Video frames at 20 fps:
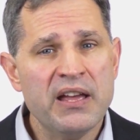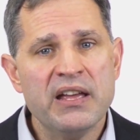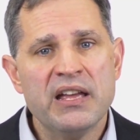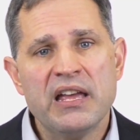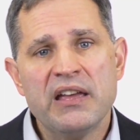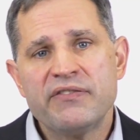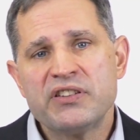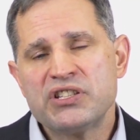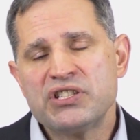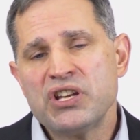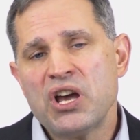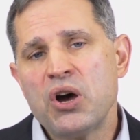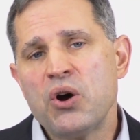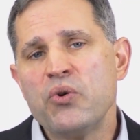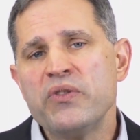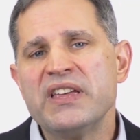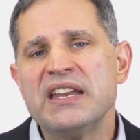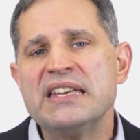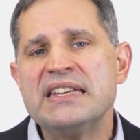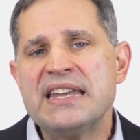If so,
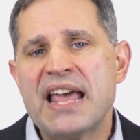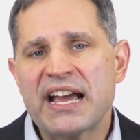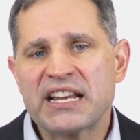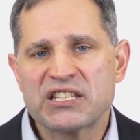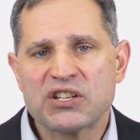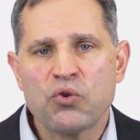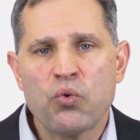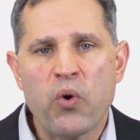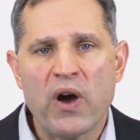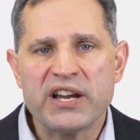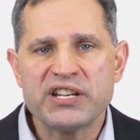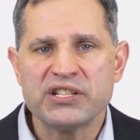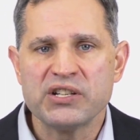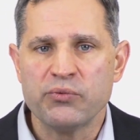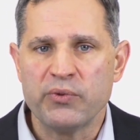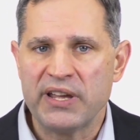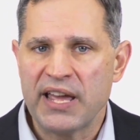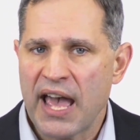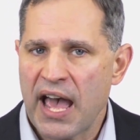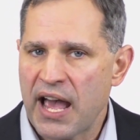the next question
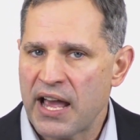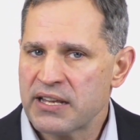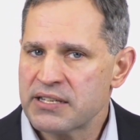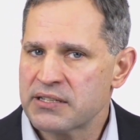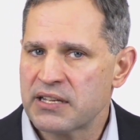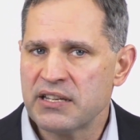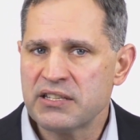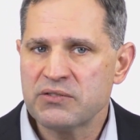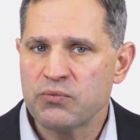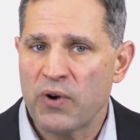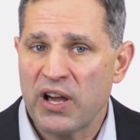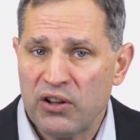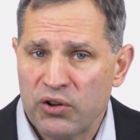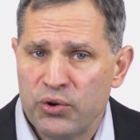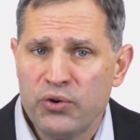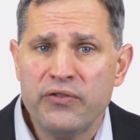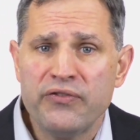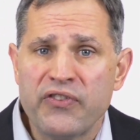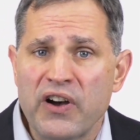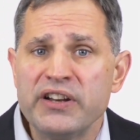we ask is, well,
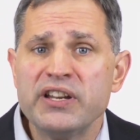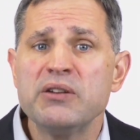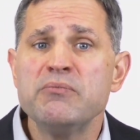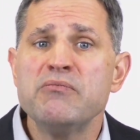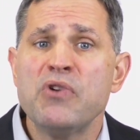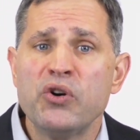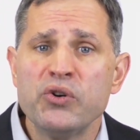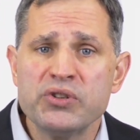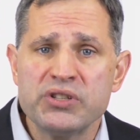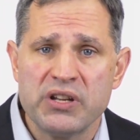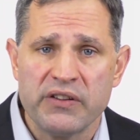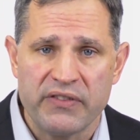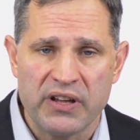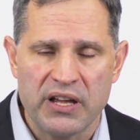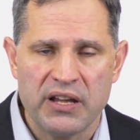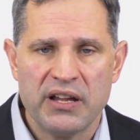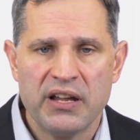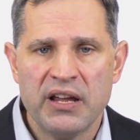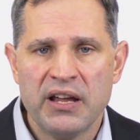who funded most of it?